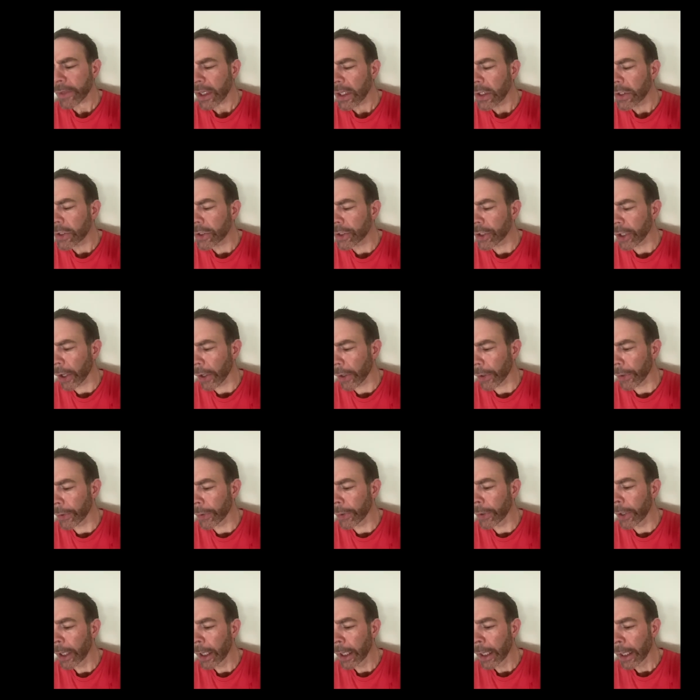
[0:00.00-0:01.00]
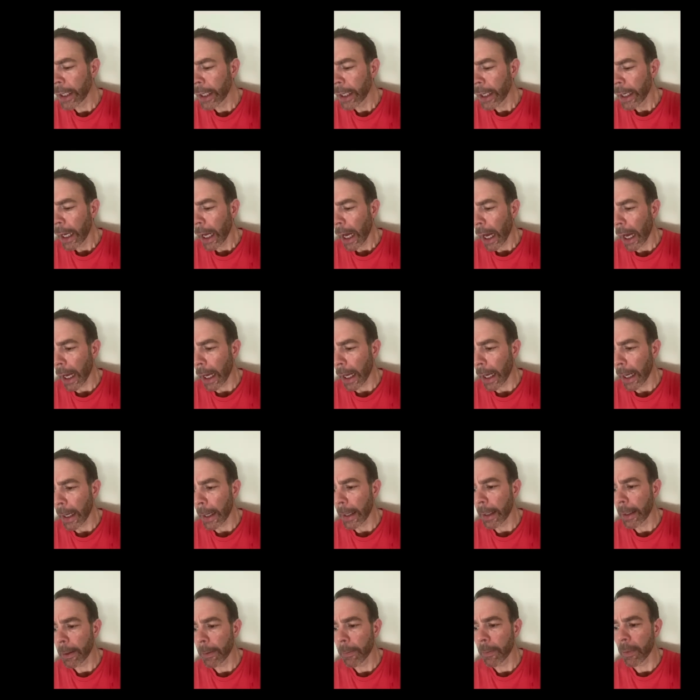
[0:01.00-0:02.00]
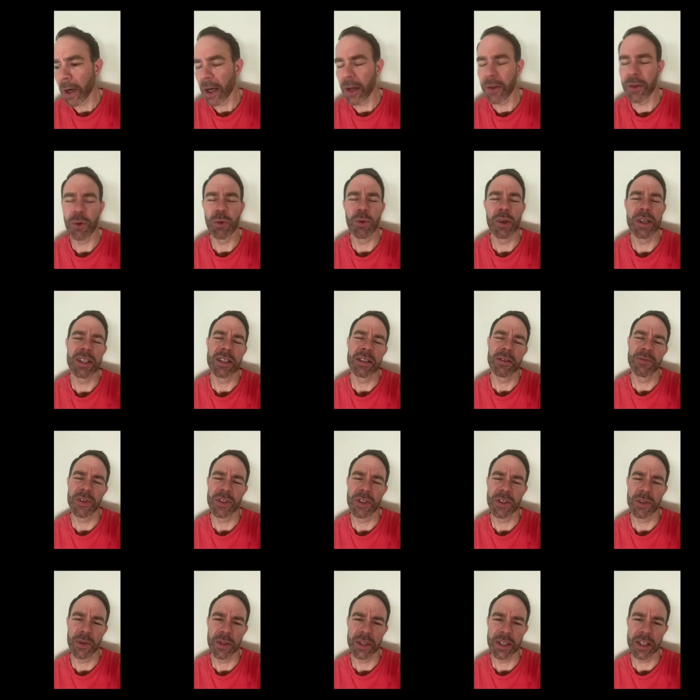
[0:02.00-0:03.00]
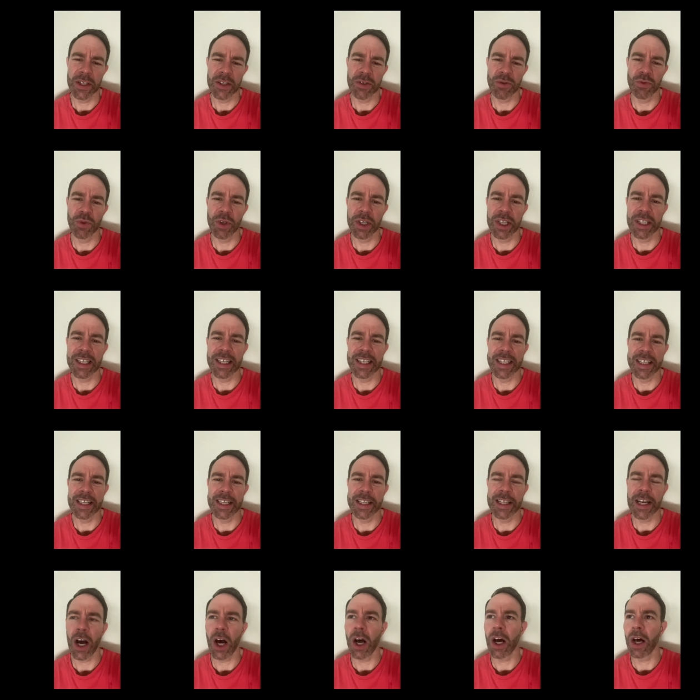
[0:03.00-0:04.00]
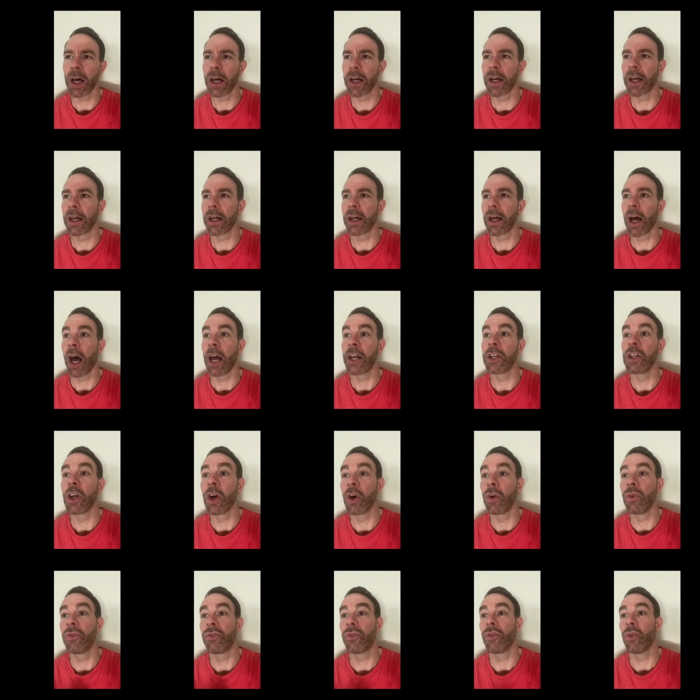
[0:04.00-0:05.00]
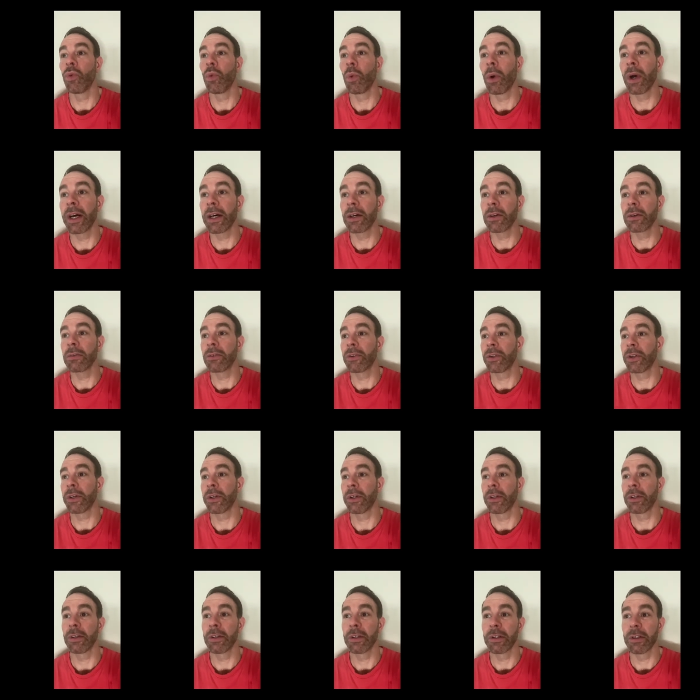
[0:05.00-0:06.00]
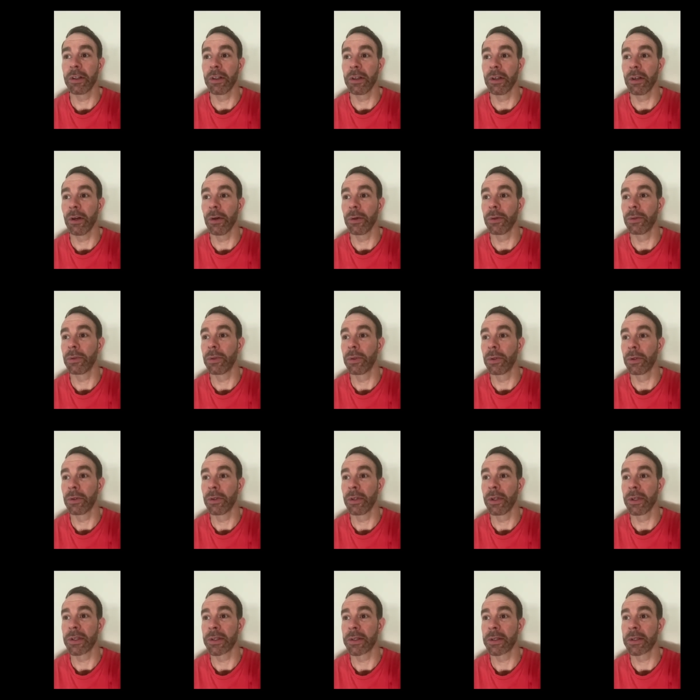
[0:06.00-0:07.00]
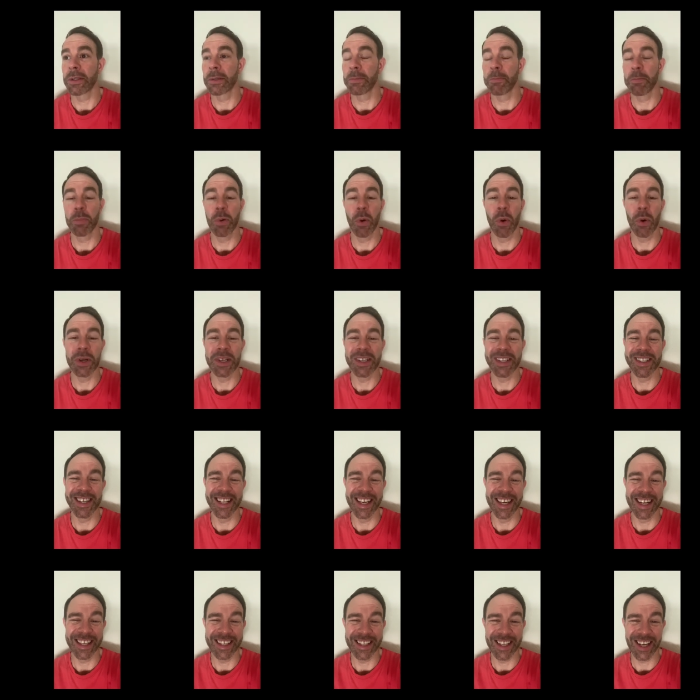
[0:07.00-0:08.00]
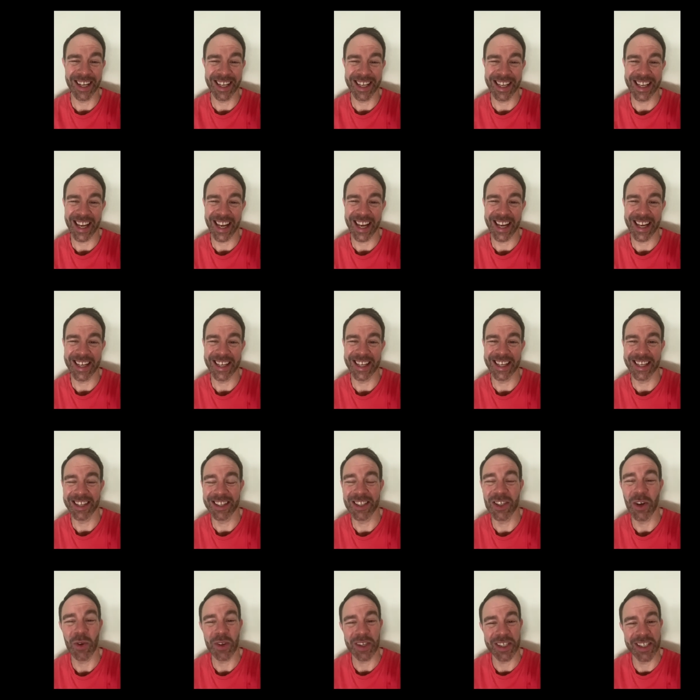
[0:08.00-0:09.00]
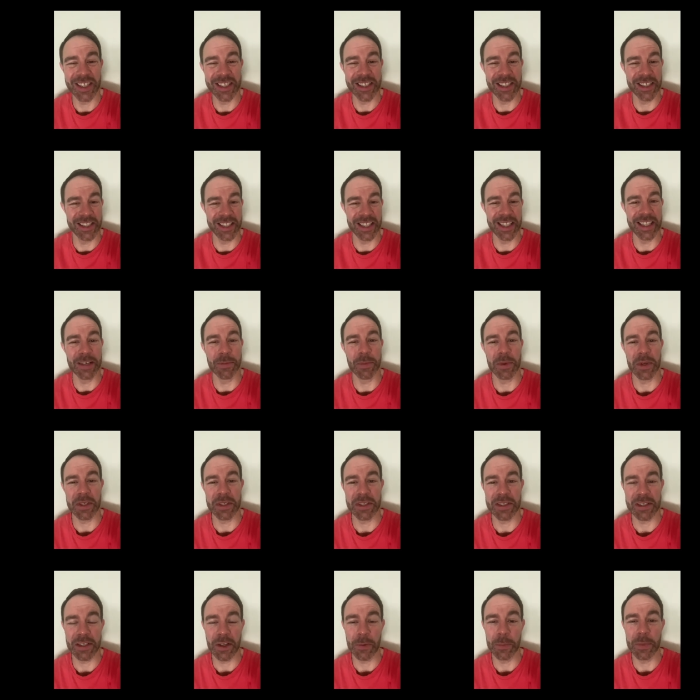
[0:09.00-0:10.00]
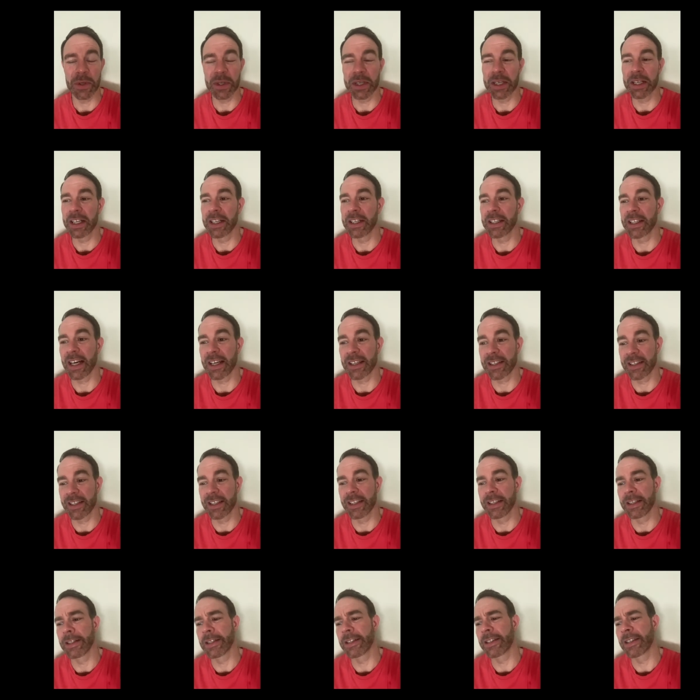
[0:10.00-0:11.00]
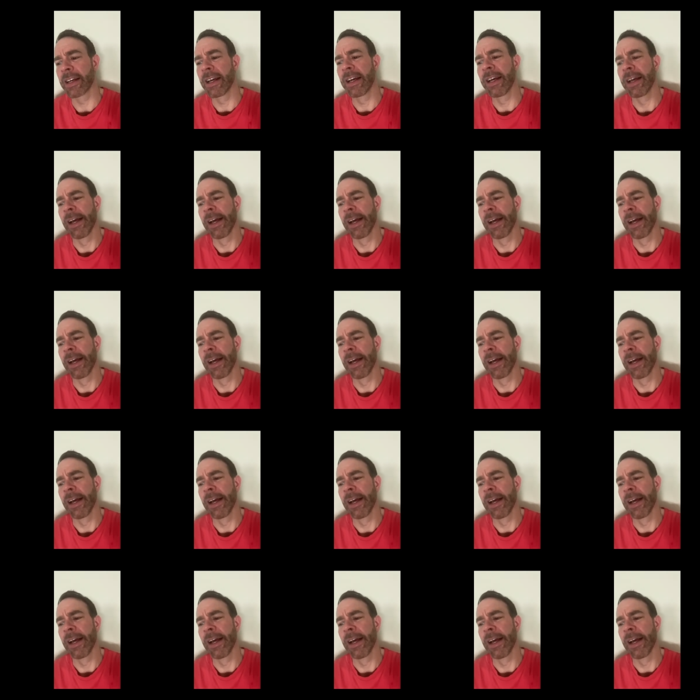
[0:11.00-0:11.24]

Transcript: So uh, my other reason for doing this really are, I know full well that, you know, this poisoning that I get and toxicity in my stomach and intestines